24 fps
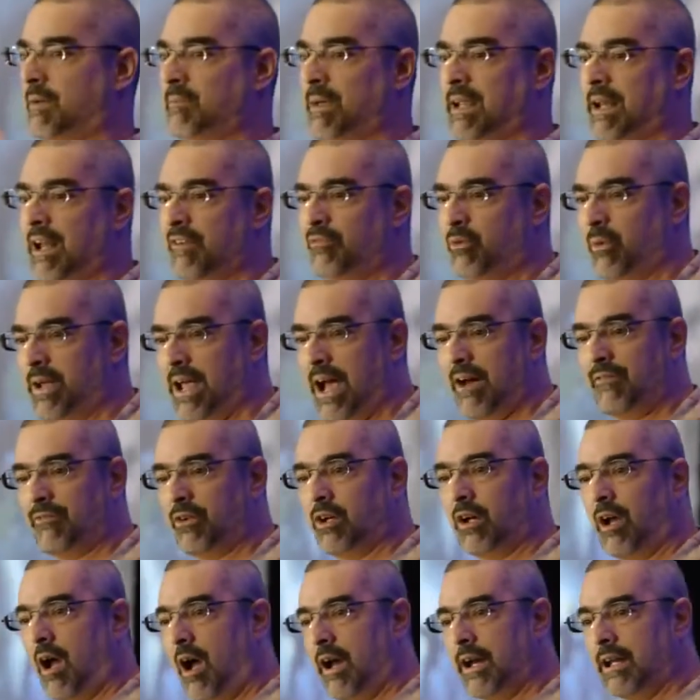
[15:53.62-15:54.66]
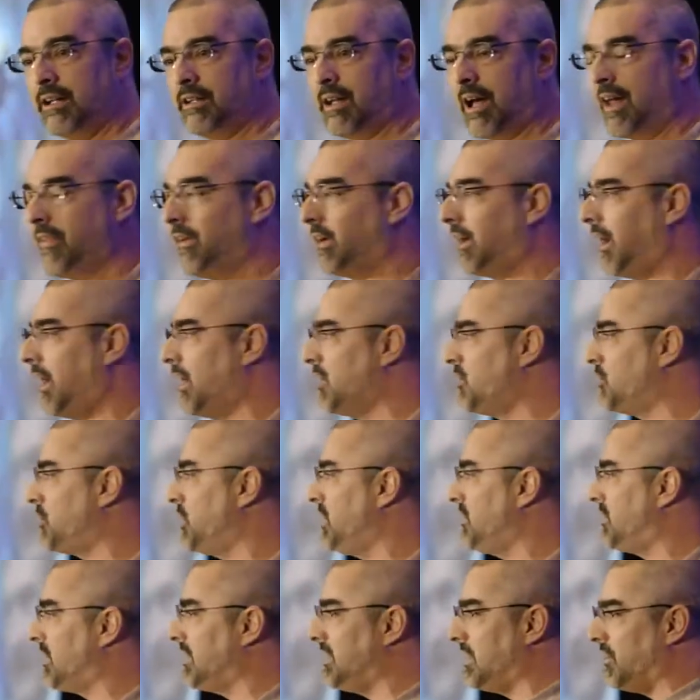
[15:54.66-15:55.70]
I mean, have we ever gone into other
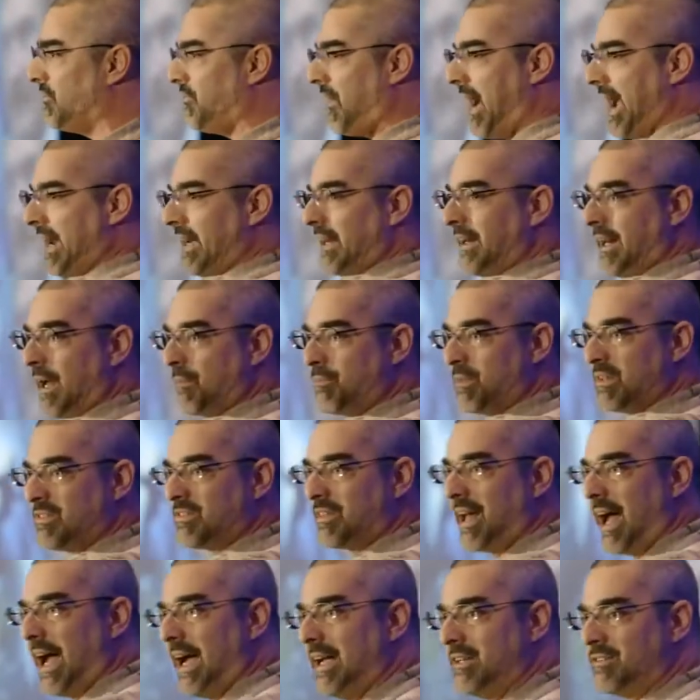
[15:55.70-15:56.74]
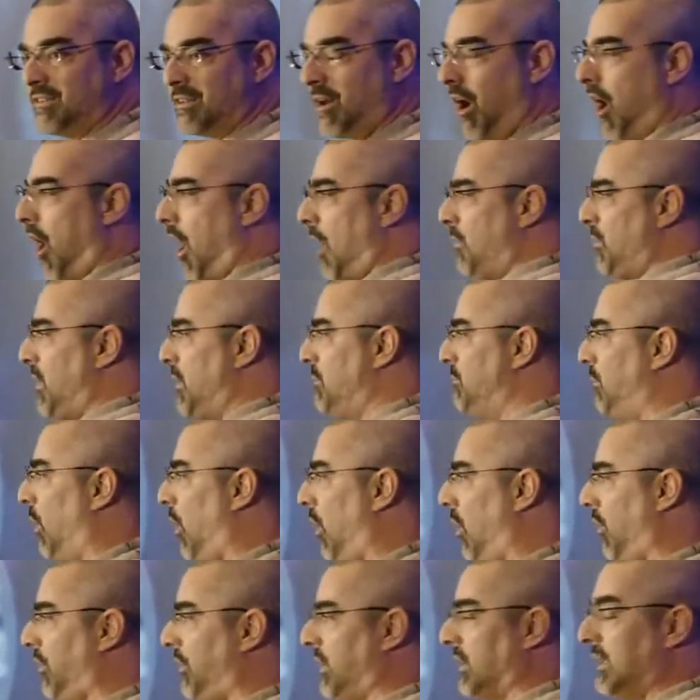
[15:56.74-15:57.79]
countries and divided up the sides and armed them
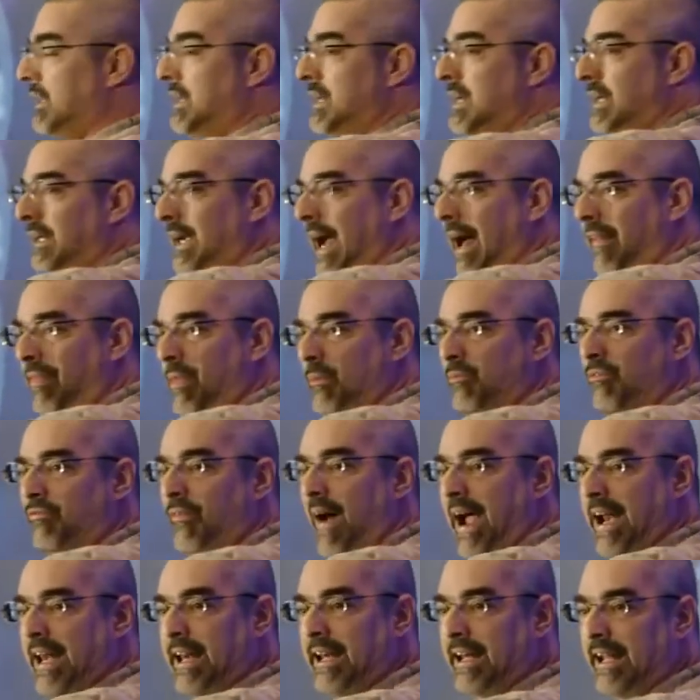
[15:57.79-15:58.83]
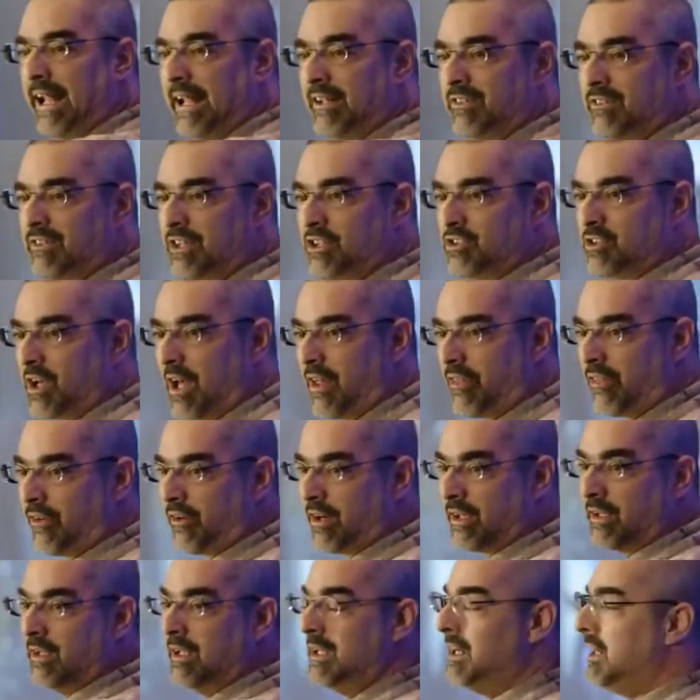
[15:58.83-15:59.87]
both and got them fighting against each other
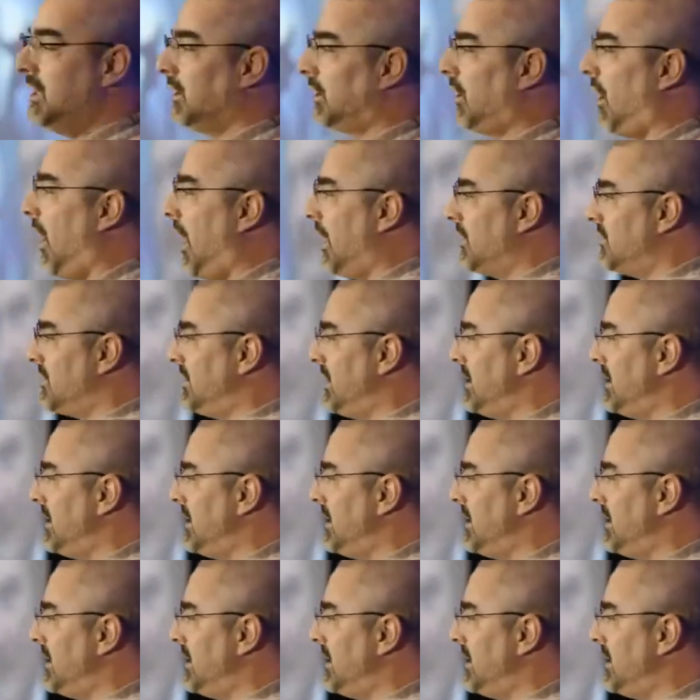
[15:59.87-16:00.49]
and caused